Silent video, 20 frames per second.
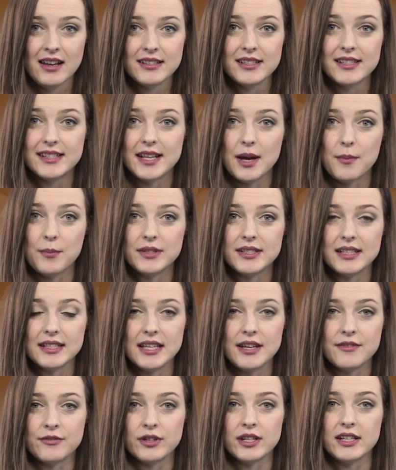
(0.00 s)
December
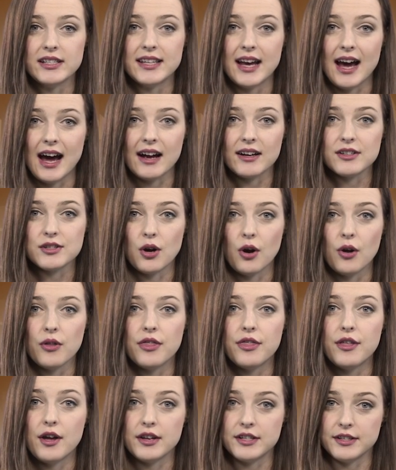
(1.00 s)
delivery tacked
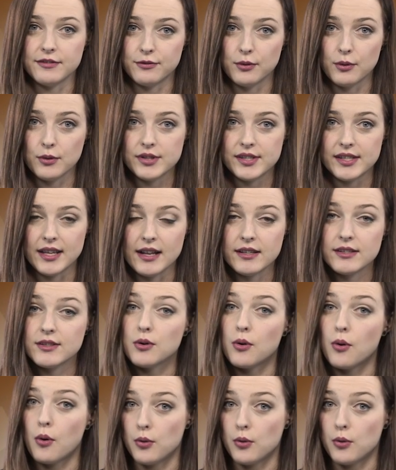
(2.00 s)
on 34 cents